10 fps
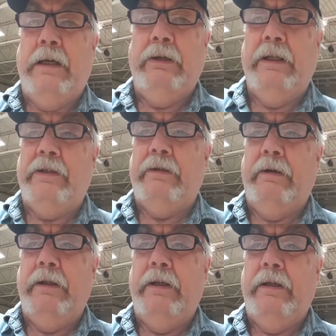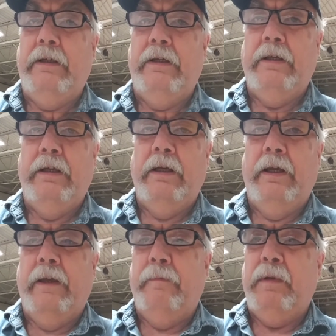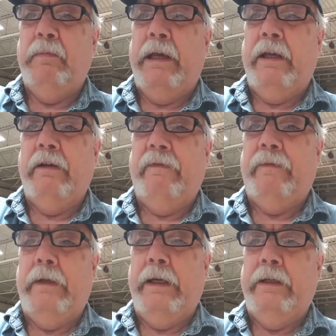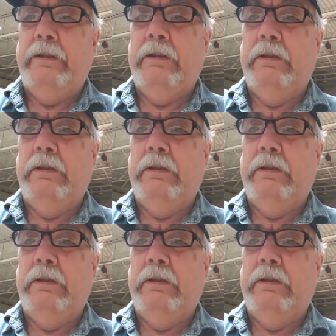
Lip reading: I'll get started. Be back in a flash.